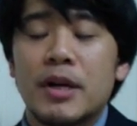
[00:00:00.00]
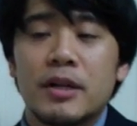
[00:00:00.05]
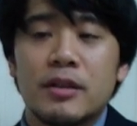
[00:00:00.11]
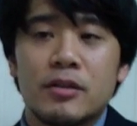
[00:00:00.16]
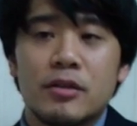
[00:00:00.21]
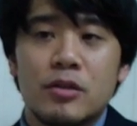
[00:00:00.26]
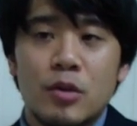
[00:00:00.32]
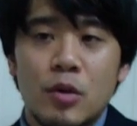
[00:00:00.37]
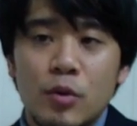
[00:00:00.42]
I
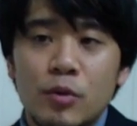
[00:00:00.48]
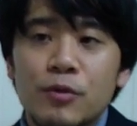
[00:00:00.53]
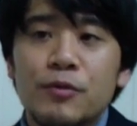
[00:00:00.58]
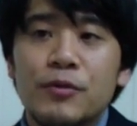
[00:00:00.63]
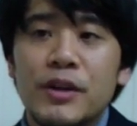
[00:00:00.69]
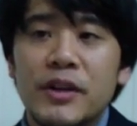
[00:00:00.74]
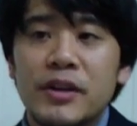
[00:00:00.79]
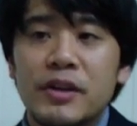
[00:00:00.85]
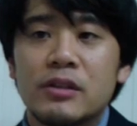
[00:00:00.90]
don't
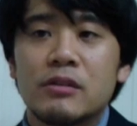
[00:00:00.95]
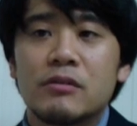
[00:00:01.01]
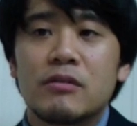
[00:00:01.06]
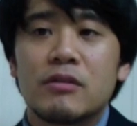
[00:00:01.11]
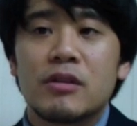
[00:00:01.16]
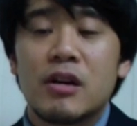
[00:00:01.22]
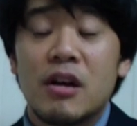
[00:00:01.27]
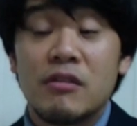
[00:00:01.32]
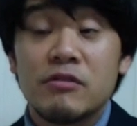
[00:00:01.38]

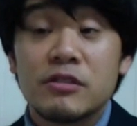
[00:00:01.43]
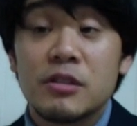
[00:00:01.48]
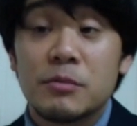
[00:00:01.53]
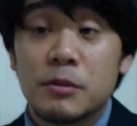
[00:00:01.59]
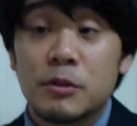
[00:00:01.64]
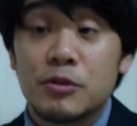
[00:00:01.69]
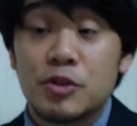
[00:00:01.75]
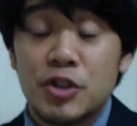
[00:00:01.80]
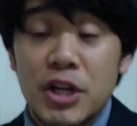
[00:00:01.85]
feel
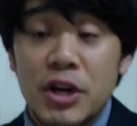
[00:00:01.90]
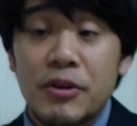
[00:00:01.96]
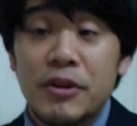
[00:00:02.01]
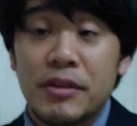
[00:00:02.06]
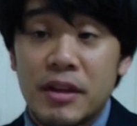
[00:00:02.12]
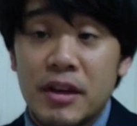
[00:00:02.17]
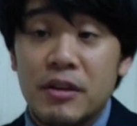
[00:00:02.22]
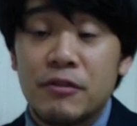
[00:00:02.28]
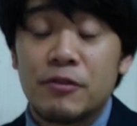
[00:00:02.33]
comfortable
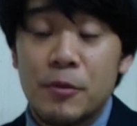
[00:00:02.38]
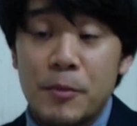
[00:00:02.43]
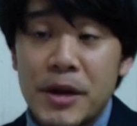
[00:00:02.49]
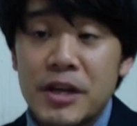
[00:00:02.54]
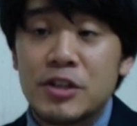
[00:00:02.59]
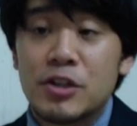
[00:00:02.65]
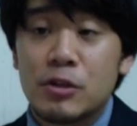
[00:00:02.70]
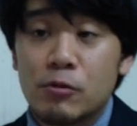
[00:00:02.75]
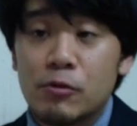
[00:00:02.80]
sharing that
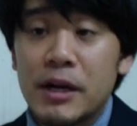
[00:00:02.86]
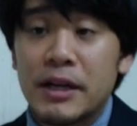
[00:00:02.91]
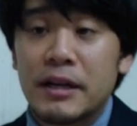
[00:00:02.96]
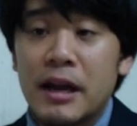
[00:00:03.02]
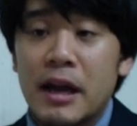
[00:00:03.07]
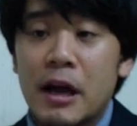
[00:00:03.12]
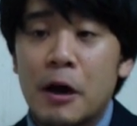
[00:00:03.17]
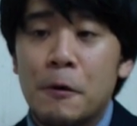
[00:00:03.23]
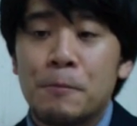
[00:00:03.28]
information right
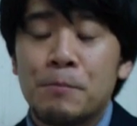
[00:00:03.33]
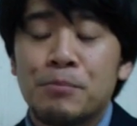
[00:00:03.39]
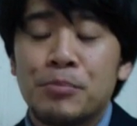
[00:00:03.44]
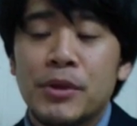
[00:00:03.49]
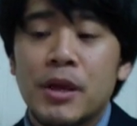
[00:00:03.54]
now.